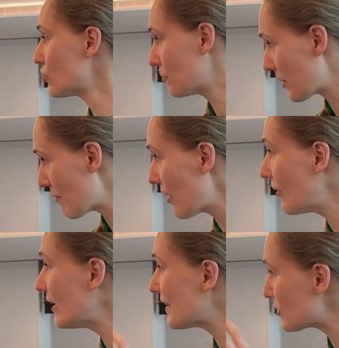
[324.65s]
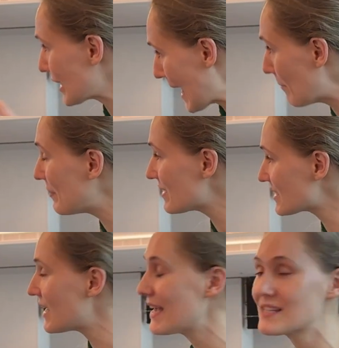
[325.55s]
So primarily those camping
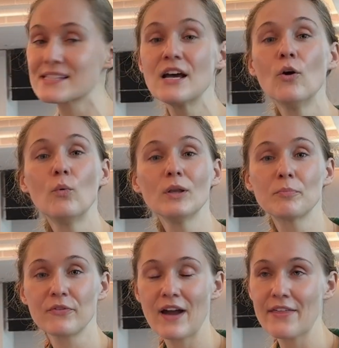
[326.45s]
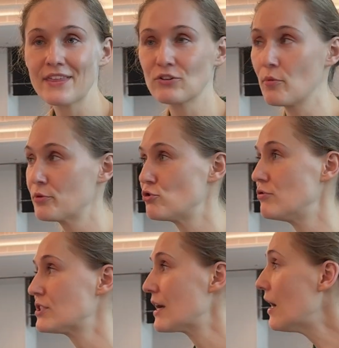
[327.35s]
sites will provide that
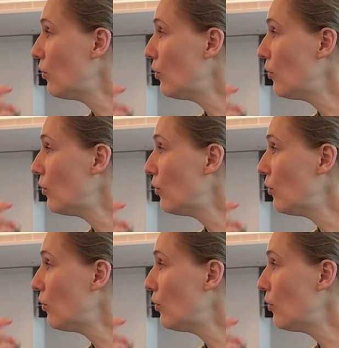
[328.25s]
opportunity.